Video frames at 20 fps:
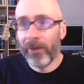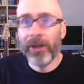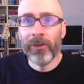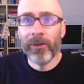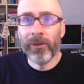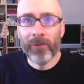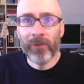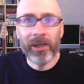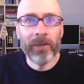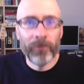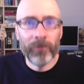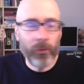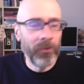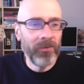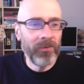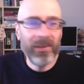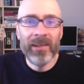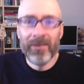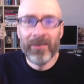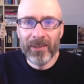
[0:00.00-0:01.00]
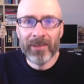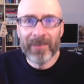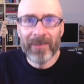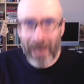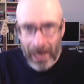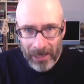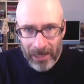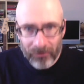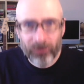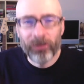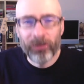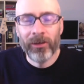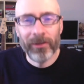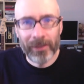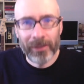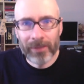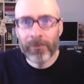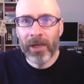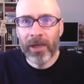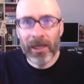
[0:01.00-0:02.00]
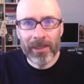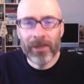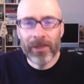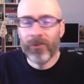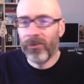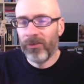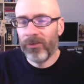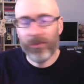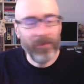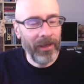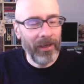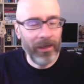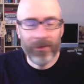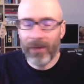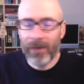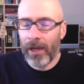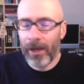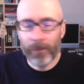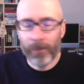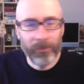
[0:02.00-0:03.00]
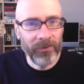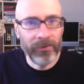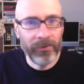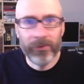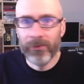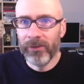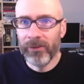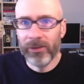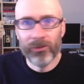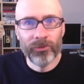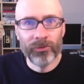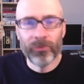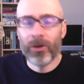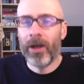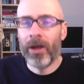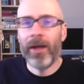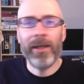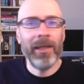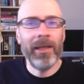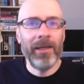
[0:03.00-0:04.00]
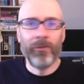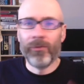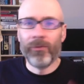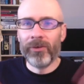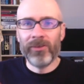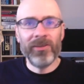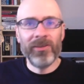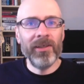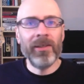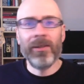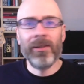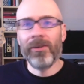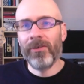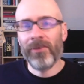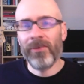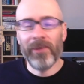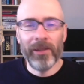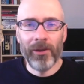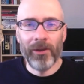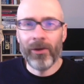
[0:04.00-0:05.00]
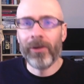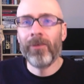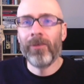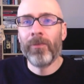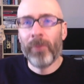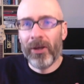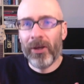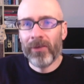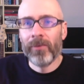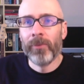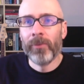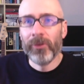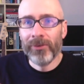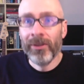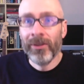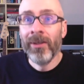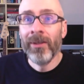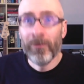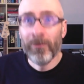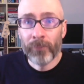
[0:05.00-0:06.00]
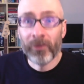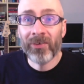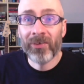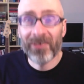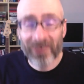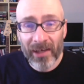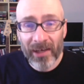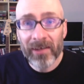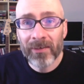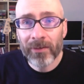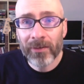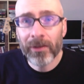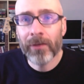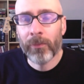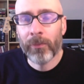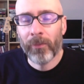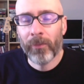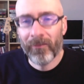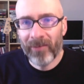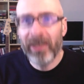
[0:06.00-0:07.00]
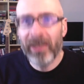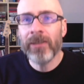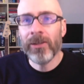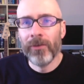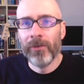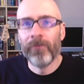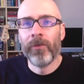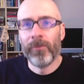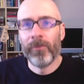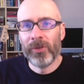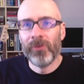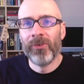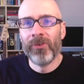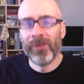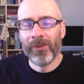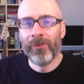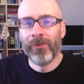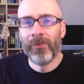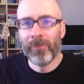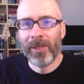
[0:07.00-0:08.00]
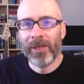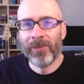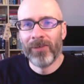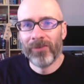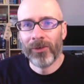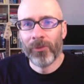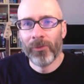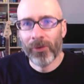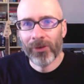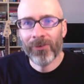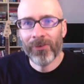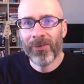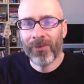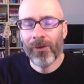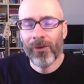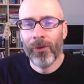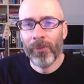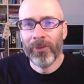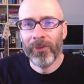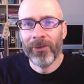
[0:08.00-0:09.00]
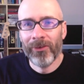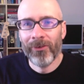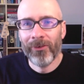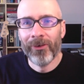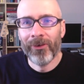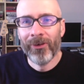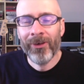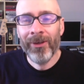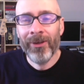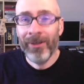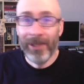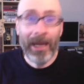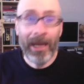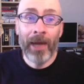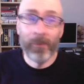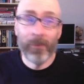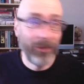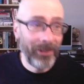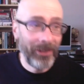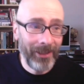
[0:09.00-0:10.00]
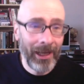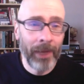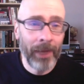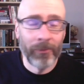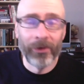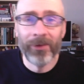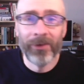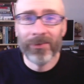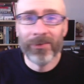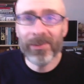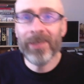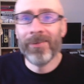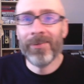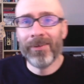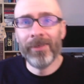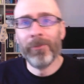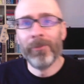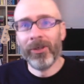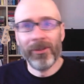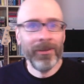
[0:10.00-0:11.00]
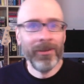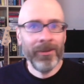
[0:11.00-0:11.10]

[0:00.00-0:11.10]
the way, of course, is intentionally made as absolutely dry and ridiculously long as possible, precisely to prevent you from using those magic words to open the door. Abracadabra is easy, but